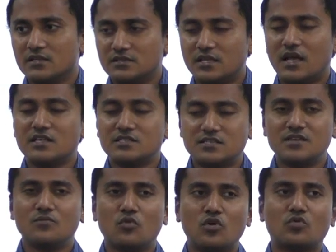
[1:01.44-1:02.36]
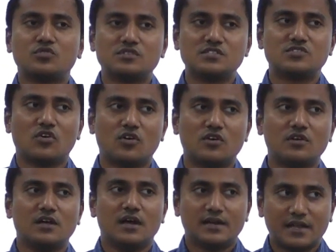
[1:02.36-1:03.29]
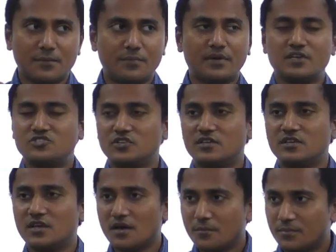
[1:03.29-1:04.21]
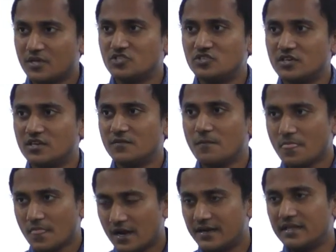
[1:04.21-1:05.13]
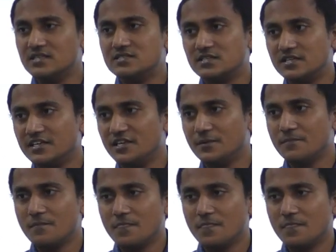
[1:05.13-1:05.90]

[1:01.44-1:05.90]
They are asking more questions on temperature, pressure, density,